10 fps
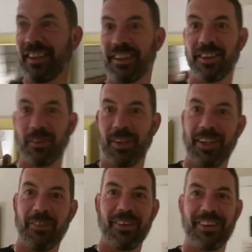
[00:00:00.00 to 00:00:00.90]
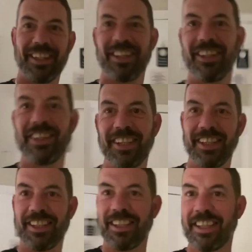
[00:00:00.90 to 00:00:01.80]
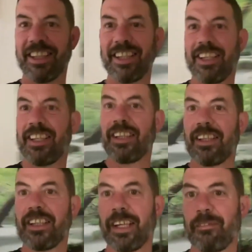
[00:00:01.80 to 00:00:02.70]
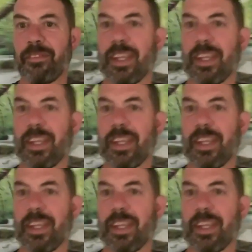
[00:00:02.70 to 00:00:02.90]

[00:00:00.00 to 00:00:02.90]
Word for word: So we're, we're in a Exmoor, isn't it? Yeah.